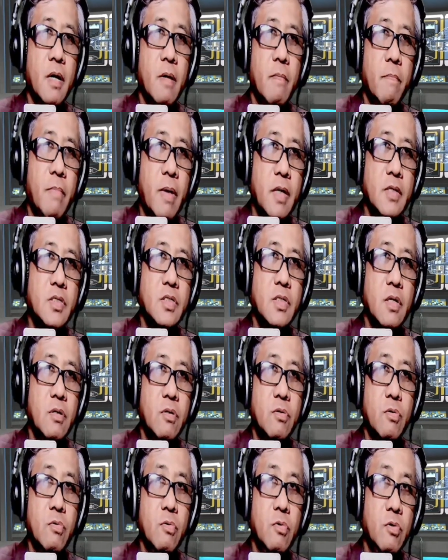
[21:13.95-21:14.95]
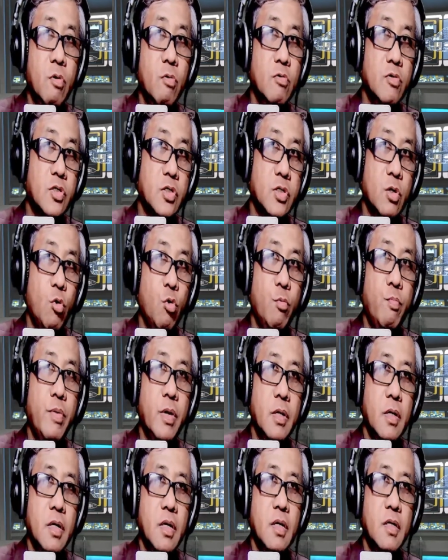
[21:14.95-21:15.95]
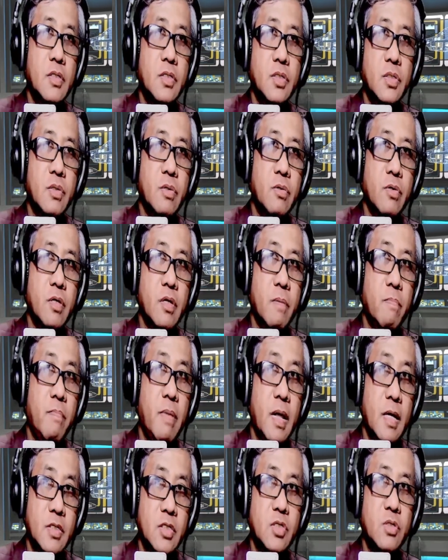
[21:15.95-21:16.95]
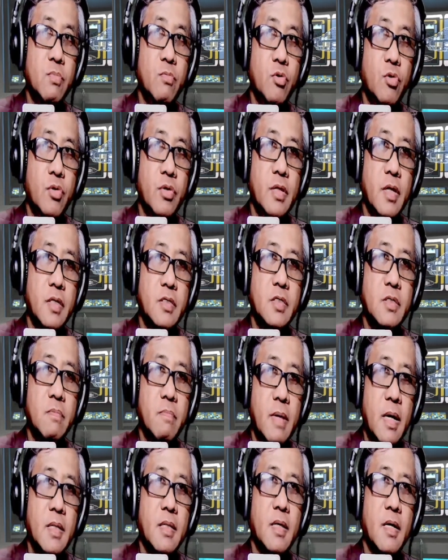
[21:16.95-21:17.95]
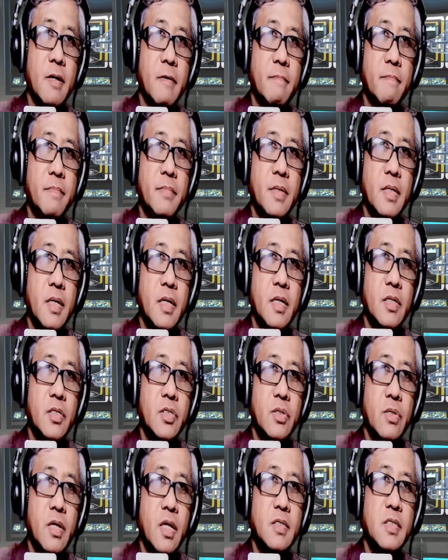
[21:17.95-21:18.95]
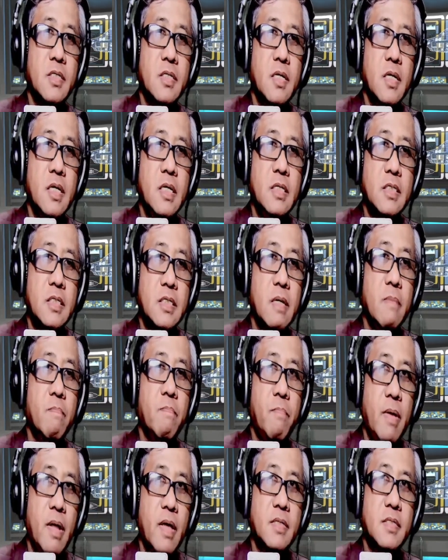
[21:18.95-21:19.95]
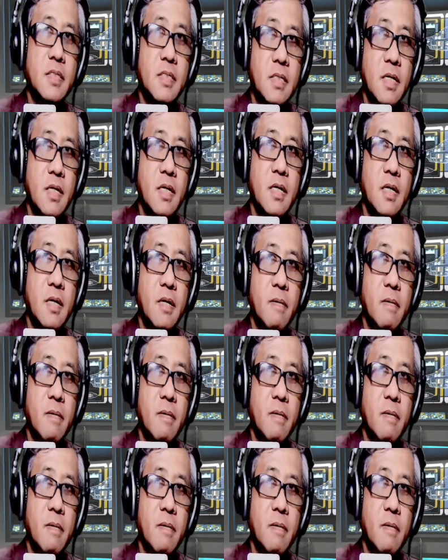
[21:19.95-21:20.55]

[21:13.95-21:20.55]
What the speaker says: passing through those openings or the plasmodesmata. So that's the symplastic